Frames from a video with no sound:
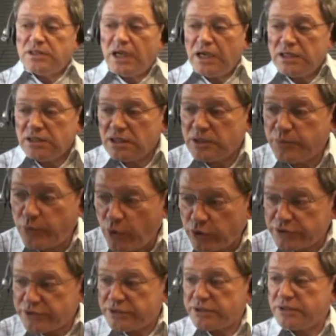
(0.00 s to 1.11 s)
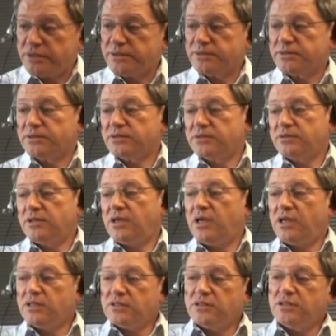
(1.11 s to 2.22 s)
Dialog box
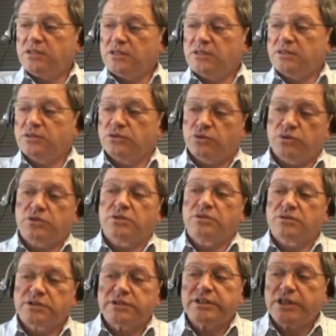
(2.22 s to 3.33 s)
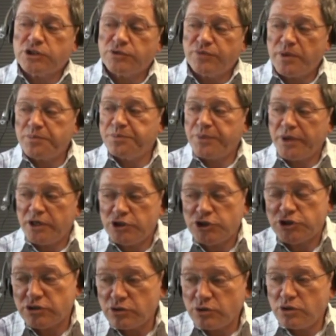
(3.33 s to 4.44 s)
and or / web
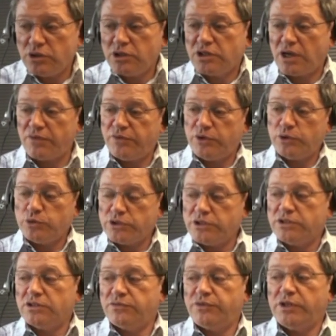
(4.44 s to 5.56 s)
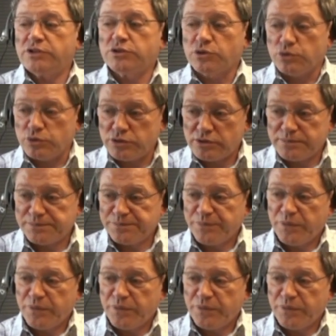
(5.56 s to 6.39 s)
page graphic user interface rules.